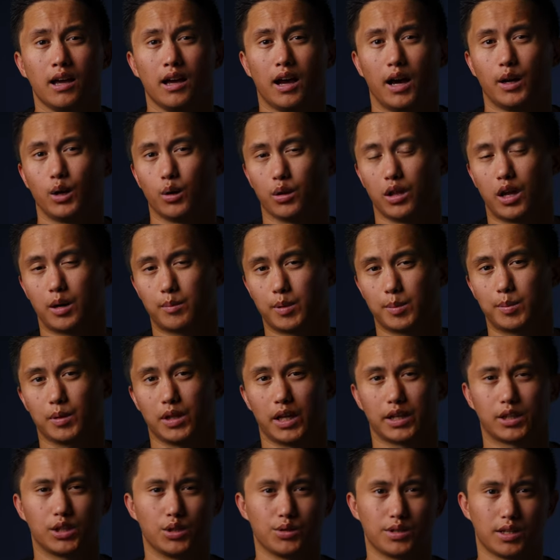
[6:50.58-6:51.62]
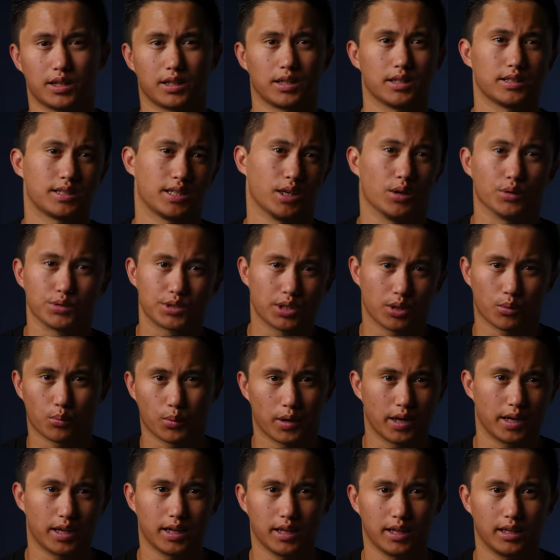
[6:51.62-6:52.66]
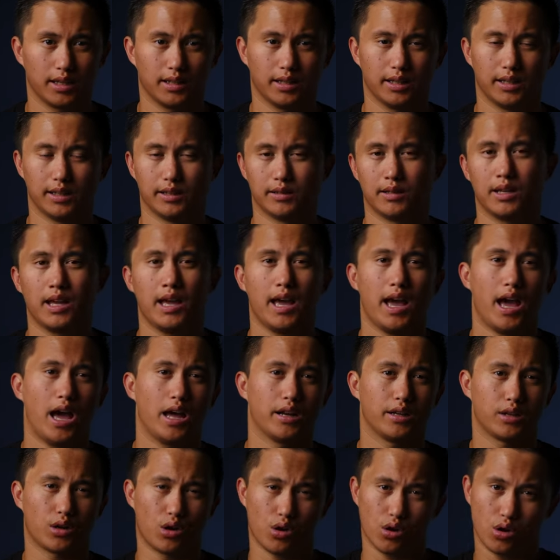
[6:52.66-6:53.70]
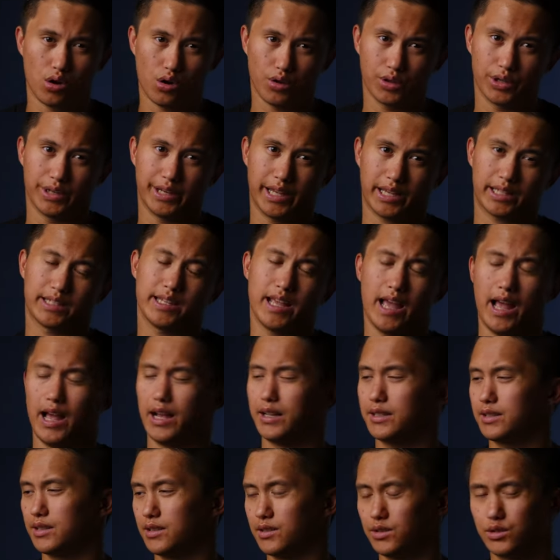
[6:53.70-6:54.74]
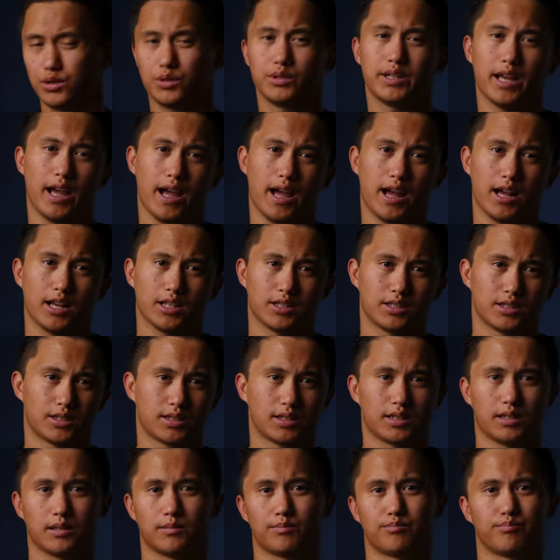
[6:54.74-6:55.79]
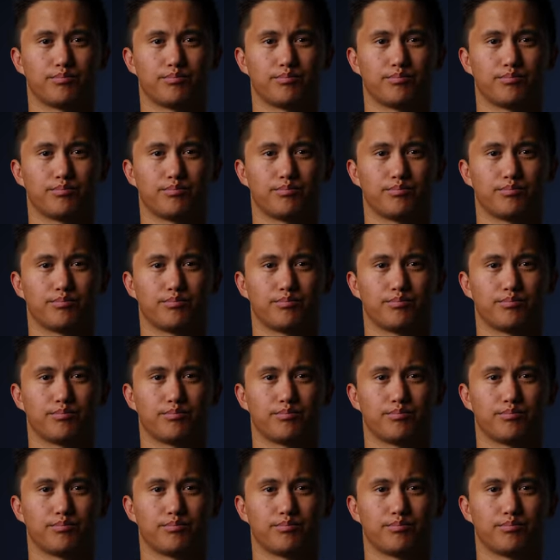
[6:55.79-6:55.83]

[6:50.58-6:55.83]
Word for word: I know a lot of people like using the tilta ring and adding all the knickknacks and doodads,